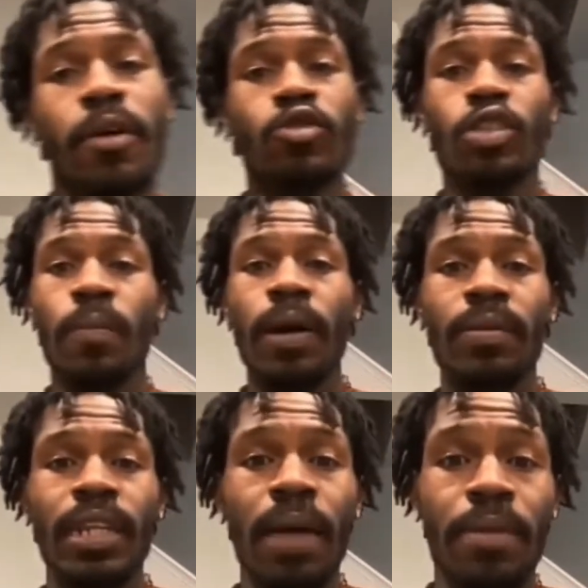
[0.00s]
public not being
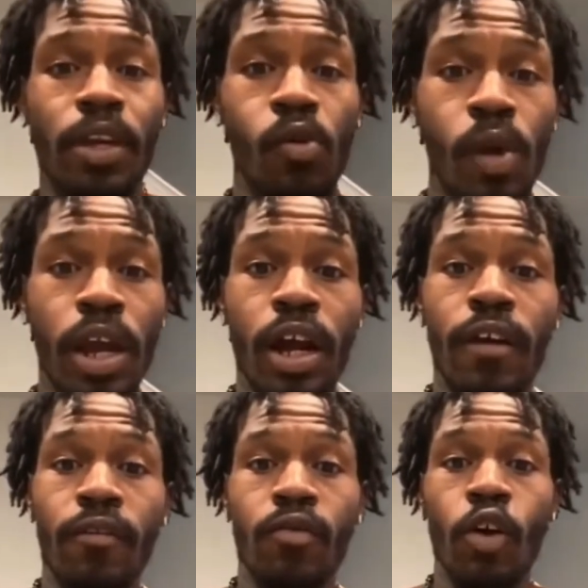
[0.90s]
aware of
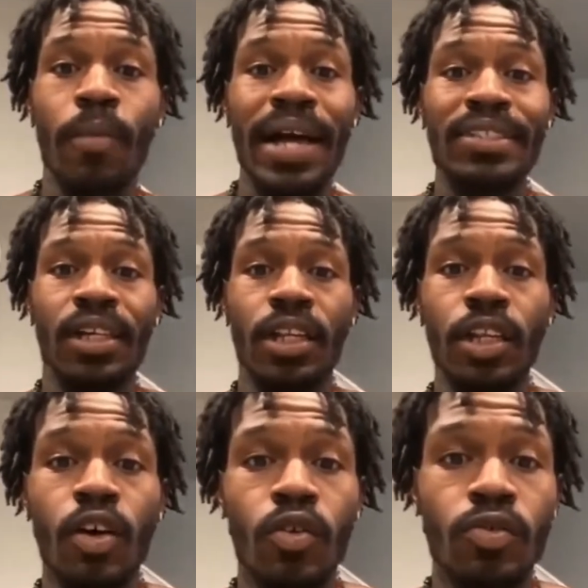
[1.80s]
robots and clones,
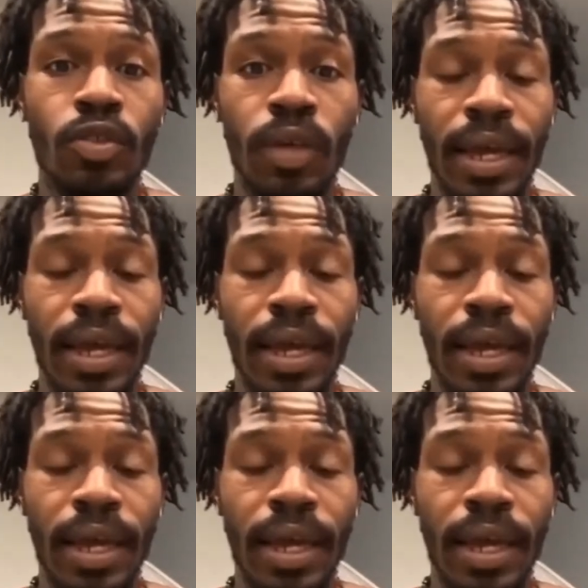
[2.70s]
okay,